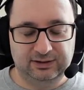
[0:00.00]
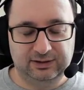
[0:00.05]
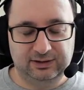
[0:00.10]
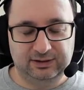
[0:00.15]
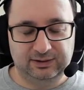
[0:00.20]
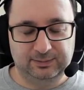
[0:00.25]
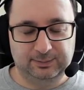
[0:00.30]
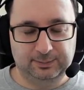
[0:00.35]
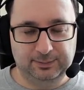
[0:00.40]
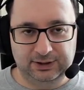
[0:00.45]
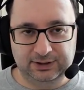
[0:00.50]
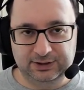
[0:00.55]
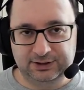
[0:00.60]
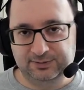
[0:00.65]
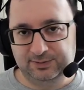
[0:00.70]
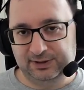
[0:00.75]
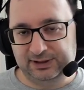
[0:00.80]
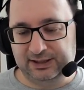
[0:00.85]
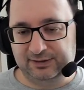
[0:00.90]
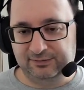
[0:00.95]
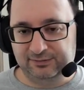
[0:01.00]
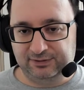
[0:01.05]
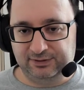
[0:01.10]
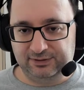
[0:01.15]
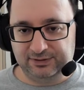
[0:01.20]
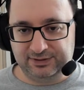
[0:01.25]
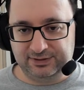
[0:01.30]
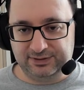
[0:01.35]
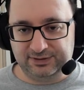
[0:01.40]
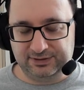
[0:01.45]
multiple
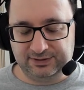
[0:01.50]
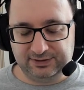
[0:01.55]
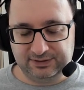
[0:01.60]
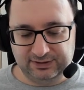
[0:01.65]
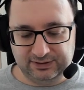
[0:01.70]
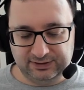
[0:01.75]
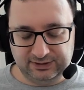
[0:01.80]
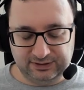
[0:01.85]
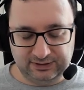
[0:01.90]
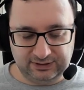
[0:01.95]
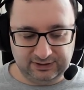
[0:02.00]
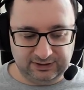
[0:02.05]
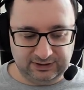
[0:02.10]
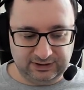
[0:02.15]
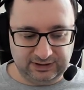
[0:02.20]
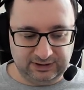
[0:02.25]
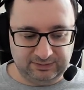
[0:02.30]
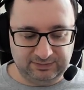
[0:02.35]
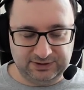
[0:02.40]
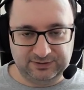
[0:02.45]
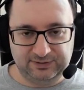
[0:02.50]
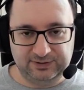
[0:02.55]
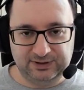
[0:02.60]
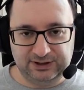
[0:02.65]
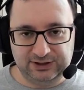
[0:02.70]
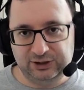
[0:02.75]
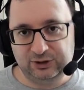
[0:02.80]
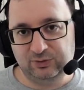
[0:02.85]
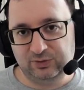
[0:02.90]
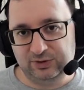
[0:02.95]
levels in between
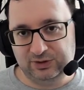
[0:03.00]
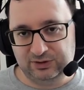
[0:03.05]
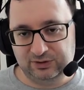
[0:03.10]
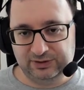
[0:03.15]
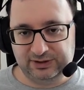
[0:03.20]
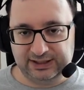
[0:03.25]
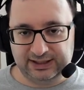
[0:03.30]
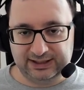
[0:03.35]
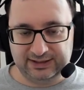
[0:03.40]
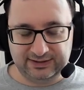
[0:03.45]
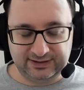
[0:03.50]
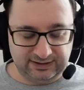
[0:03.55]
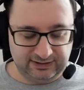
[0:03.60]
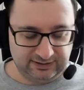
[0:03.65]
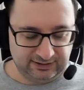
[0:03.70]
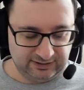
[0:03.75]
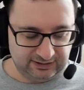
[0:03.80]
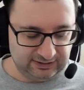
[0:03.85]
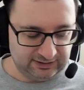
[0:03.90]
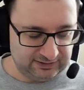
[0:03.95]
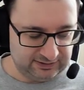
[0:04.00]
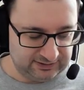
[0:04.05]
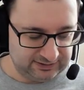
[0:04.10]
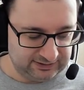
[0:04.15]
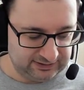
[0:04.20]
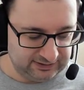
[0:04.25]
you and your data that